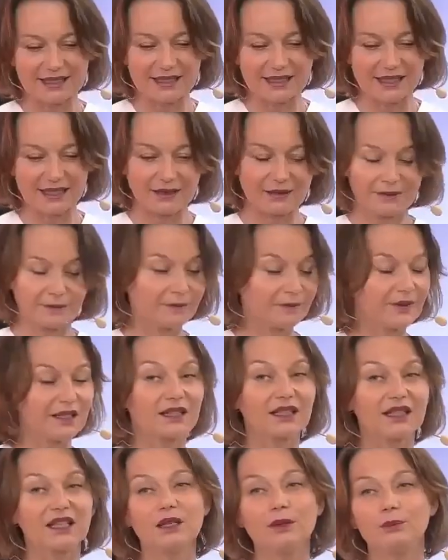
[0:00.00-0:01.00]
say,
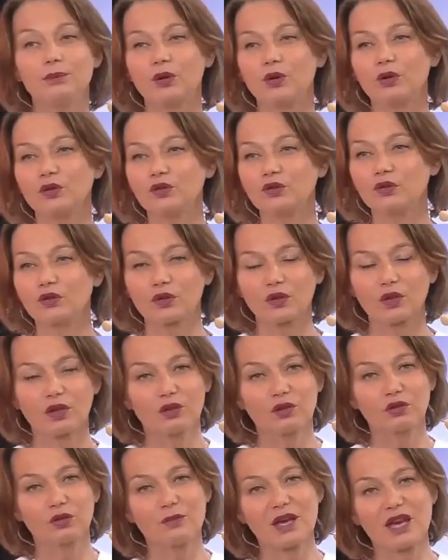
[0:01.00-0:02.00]
key point
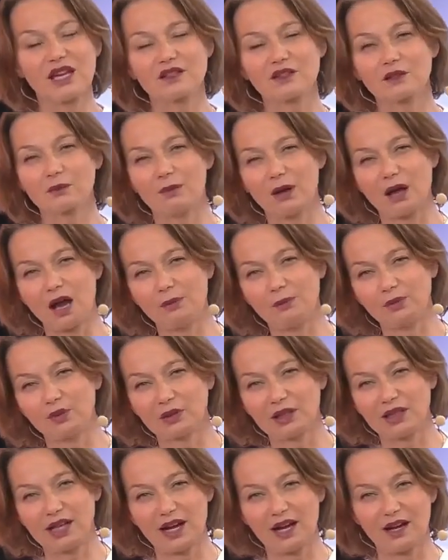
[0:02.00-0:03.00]
to make the
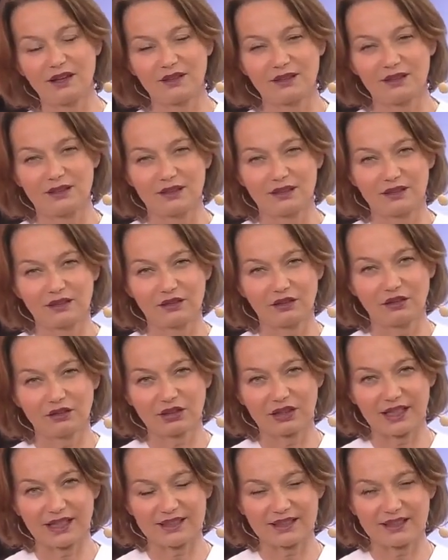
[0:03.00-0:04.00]
papilla
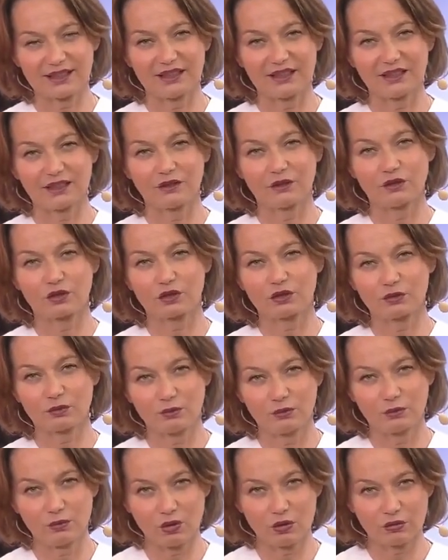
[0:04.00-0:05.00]
long-lasting or
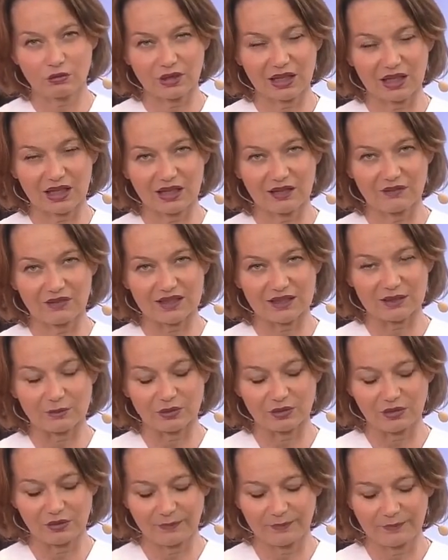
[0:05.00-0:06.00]
more quickly
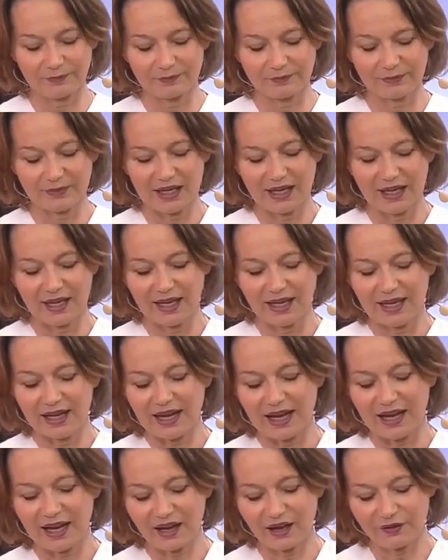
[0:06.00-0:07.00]
visible.
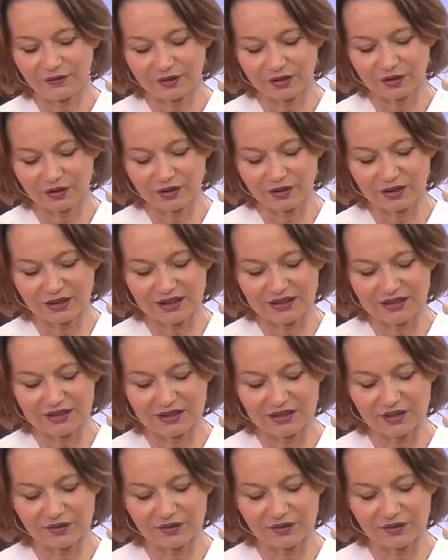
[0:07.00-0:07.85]
After, it